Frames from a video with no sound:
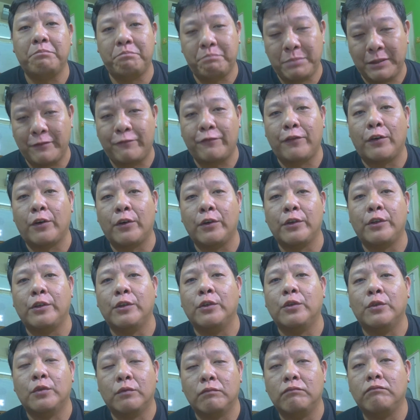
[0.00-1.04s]
before
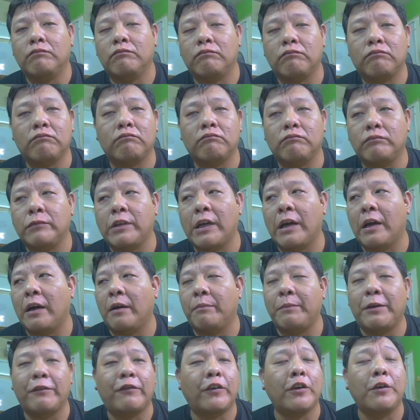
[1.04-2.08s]
you
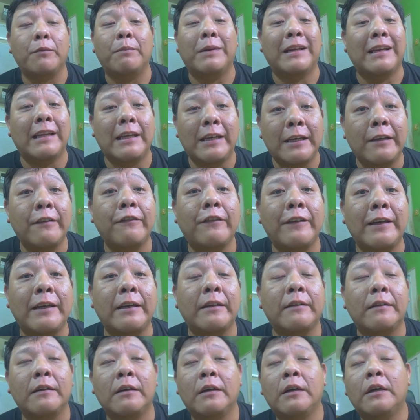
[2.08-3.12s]
believe it.